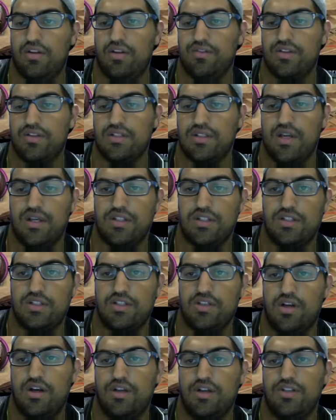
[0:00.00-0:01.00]
of his nice
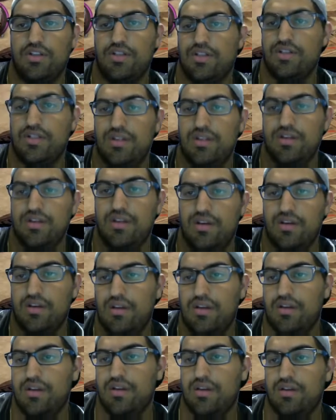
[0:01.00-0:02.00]
dodges.
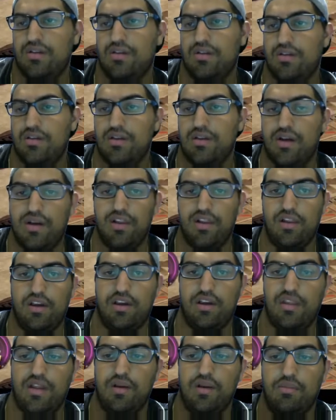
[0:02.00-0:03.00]
I
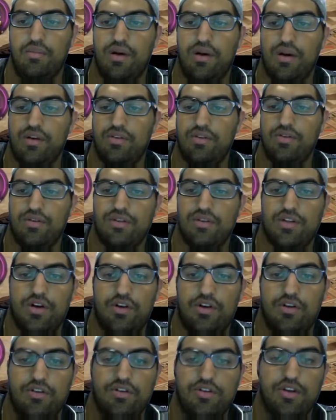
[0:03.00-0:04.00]
like that M'Baku is
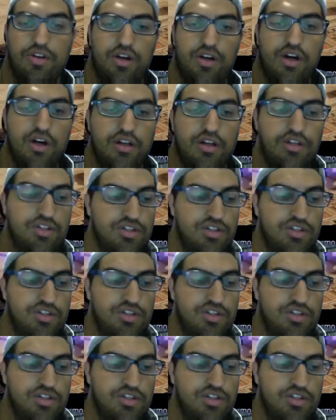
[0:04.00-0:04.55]
harder to dodge,